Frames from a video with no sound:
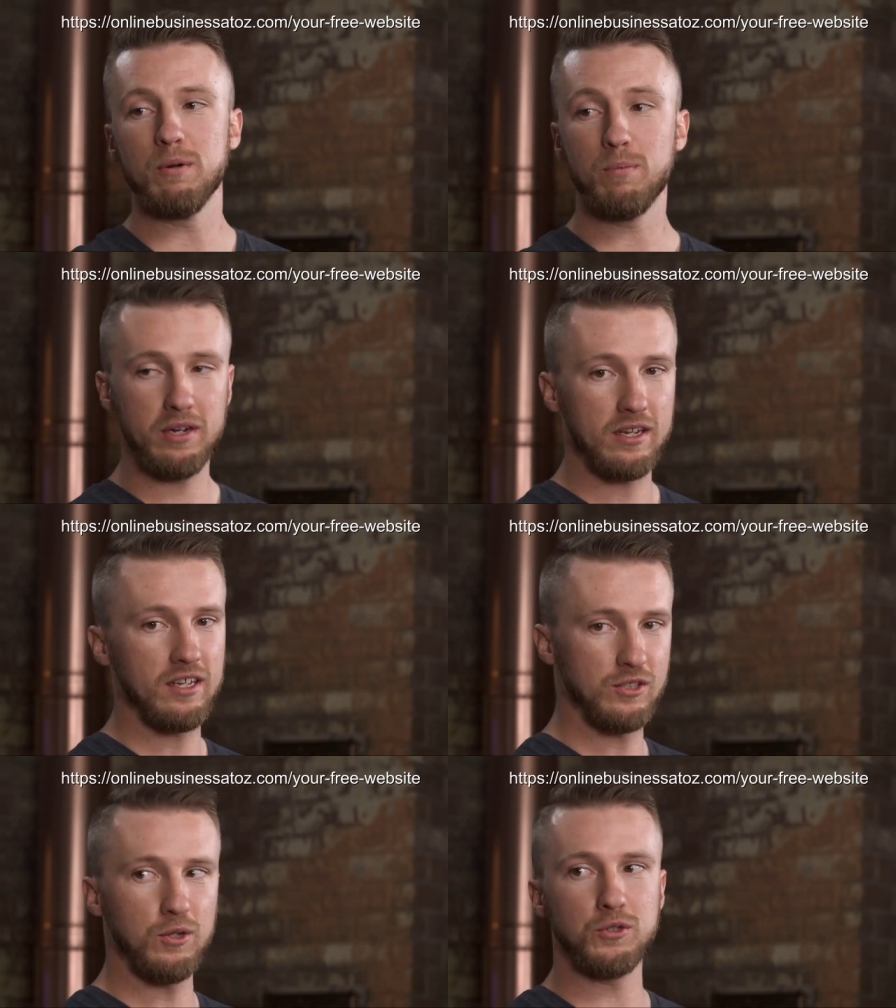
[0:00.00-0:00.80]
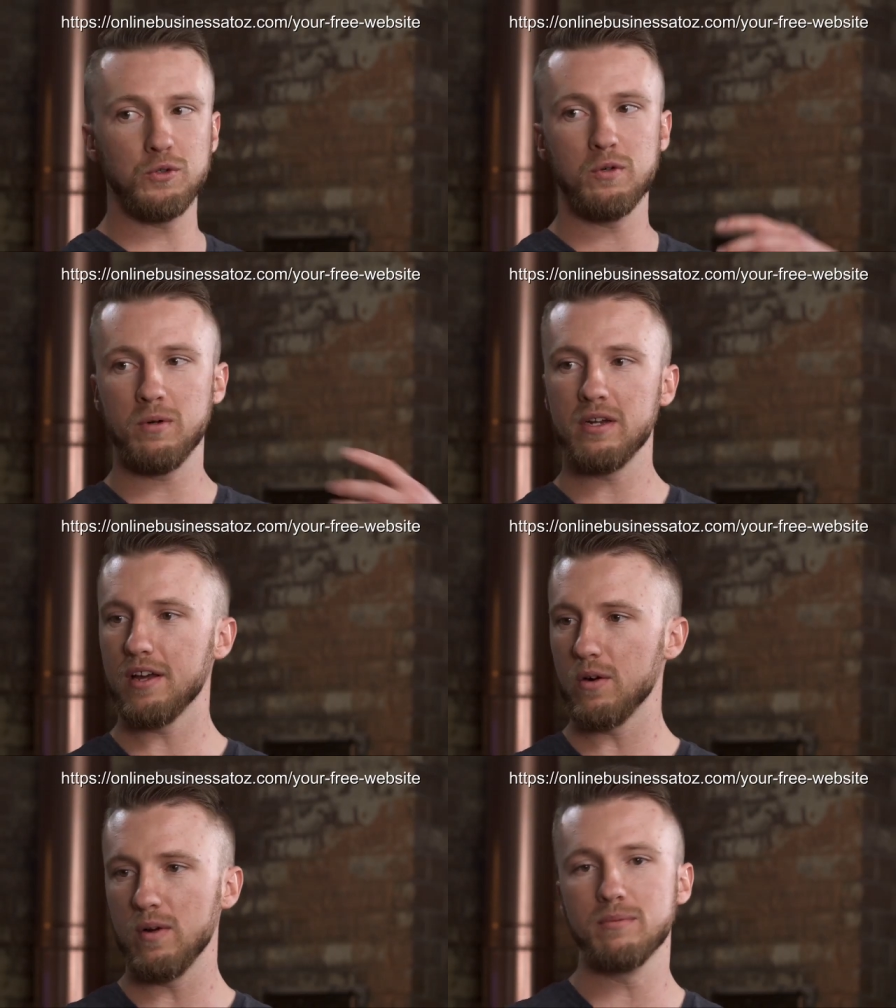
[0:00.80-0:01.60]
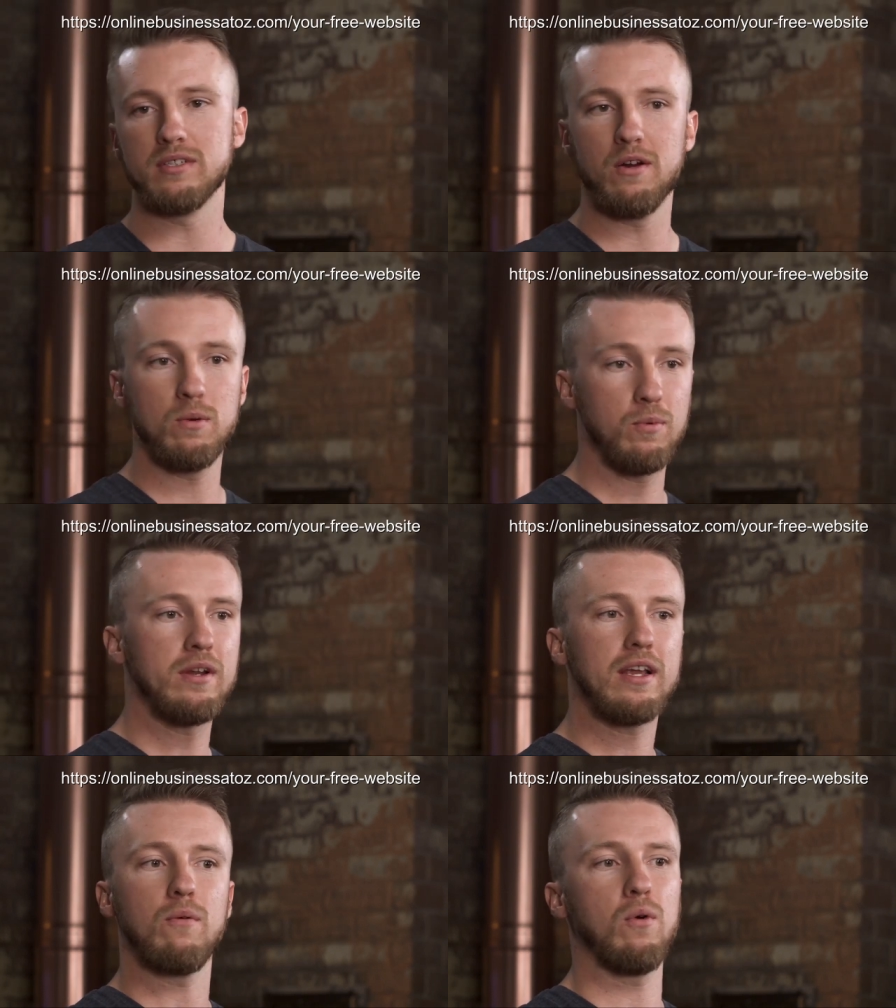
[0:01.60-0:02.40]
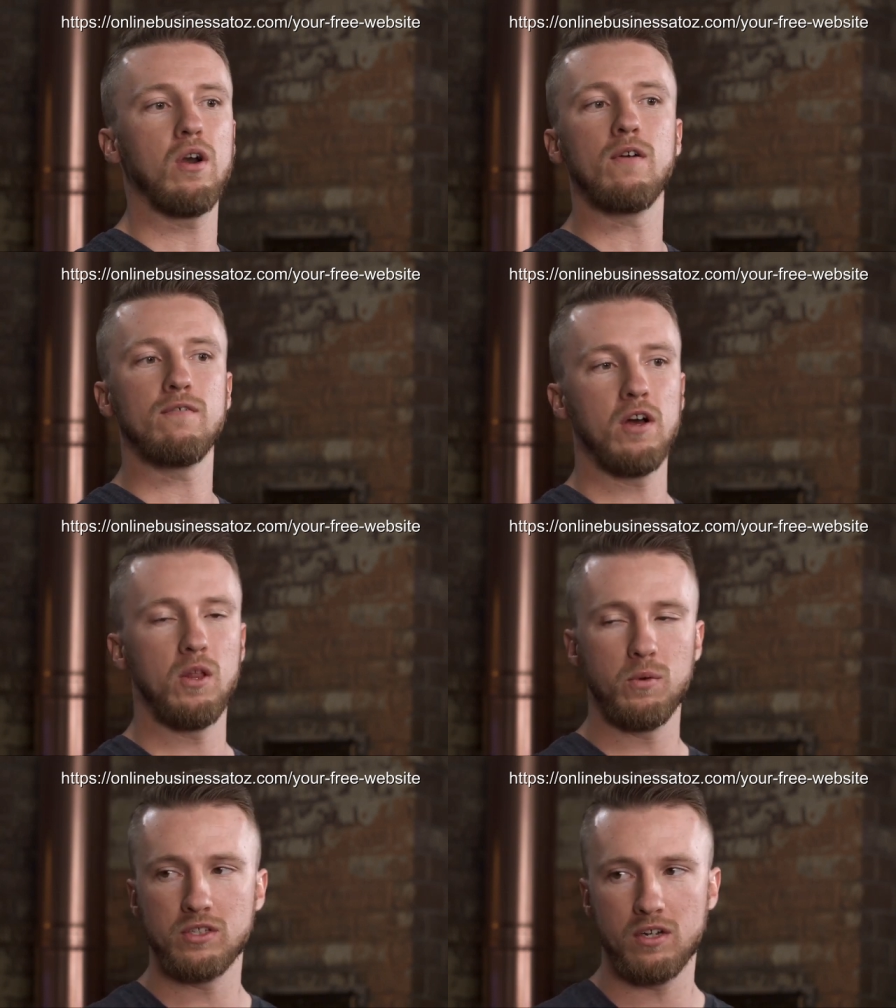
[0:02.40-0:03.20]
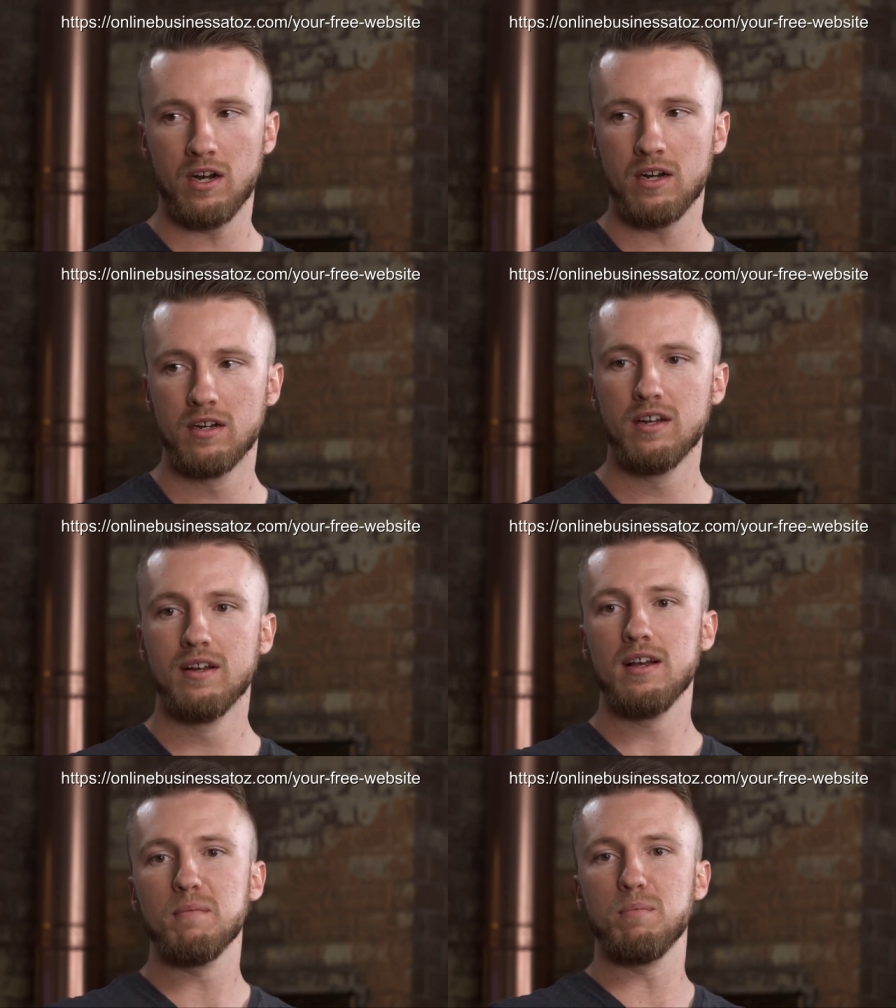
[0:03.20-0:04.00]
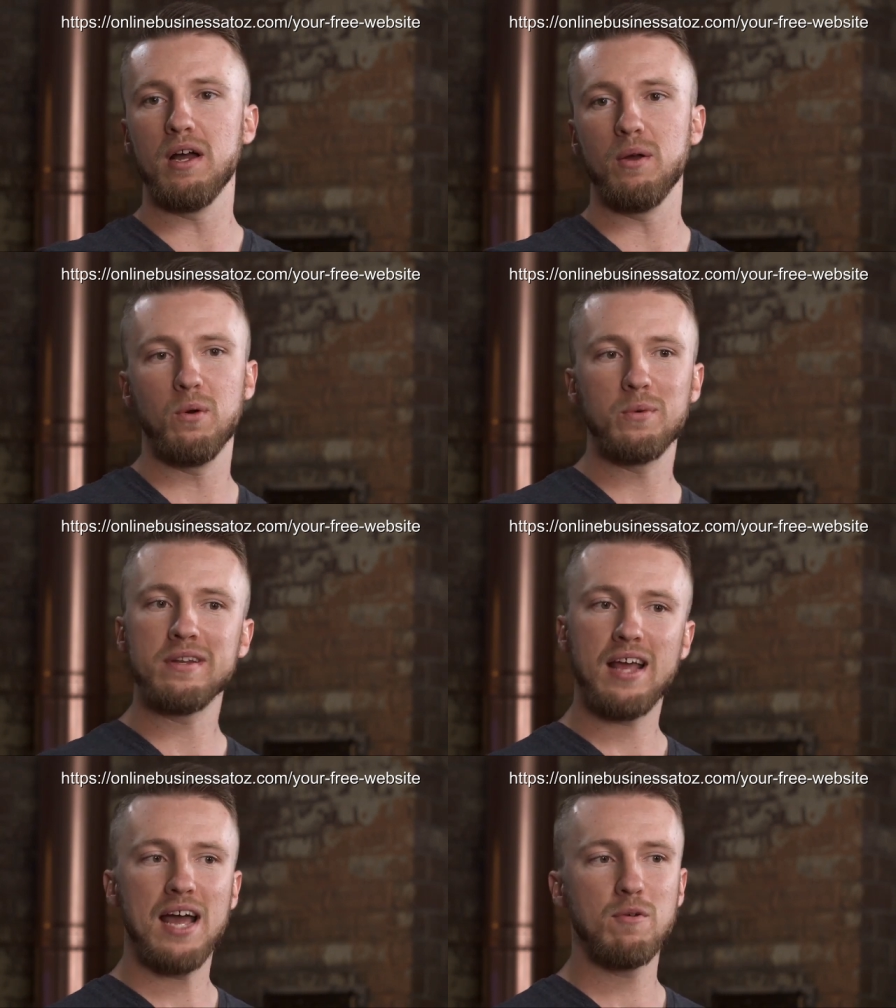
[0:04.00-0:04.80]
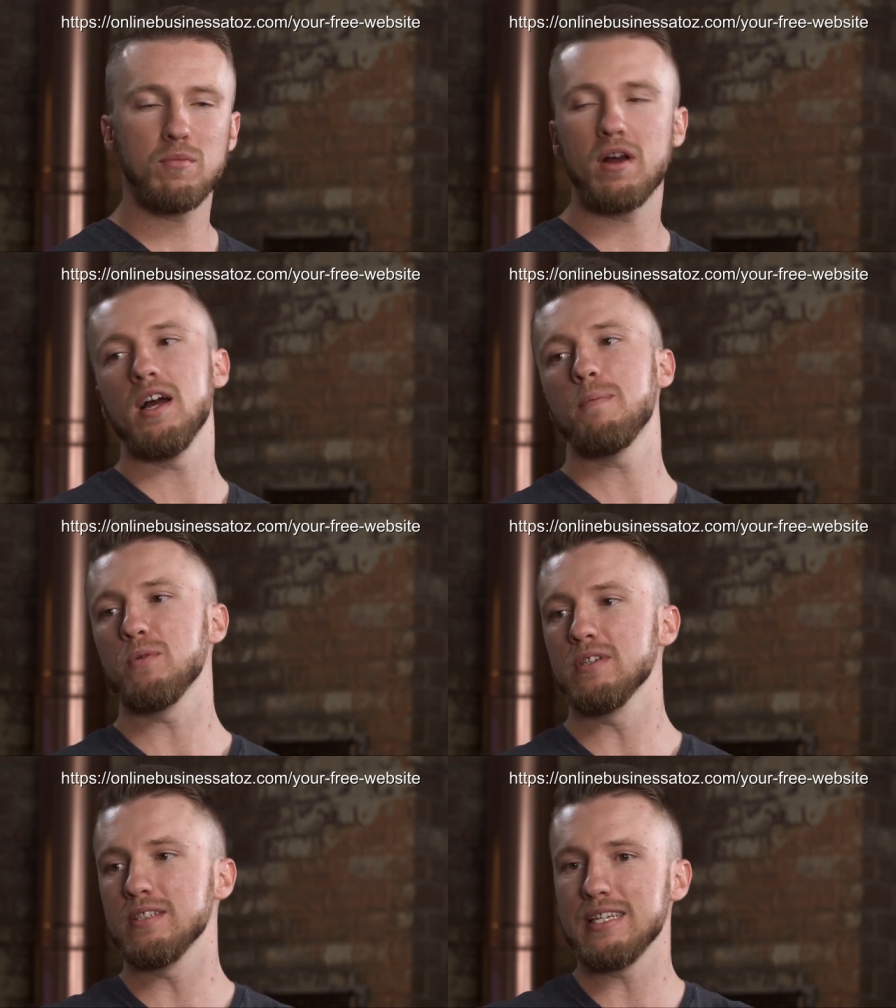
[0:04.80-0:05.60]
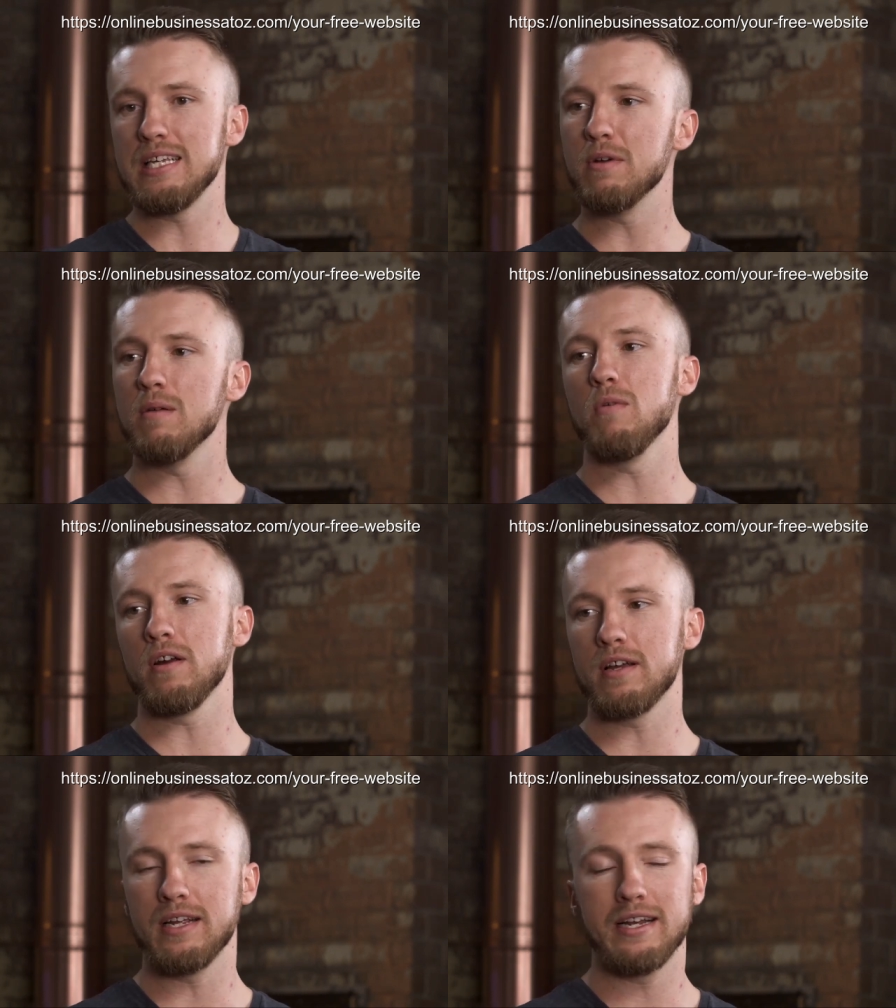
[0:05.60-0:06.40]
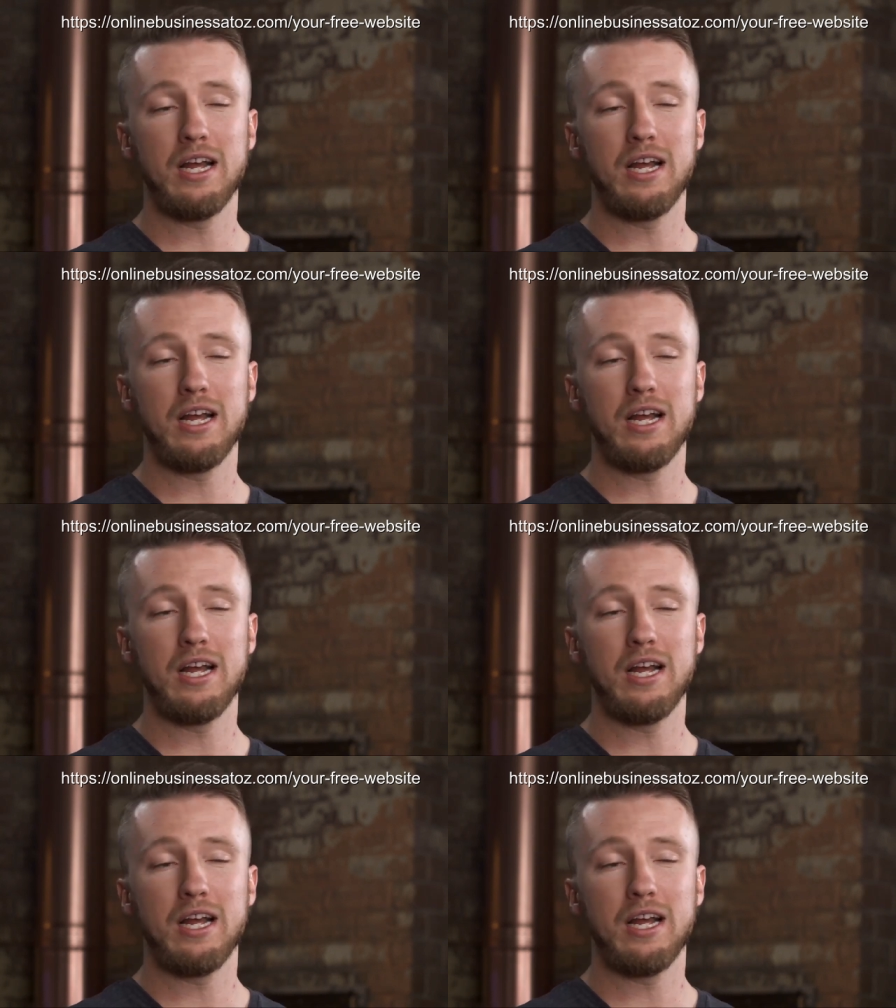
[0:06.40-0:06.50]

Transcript: We're putting it on social, we're putting it on a website, we're putting it where our followers are. But what we haven't brought up was email marketing.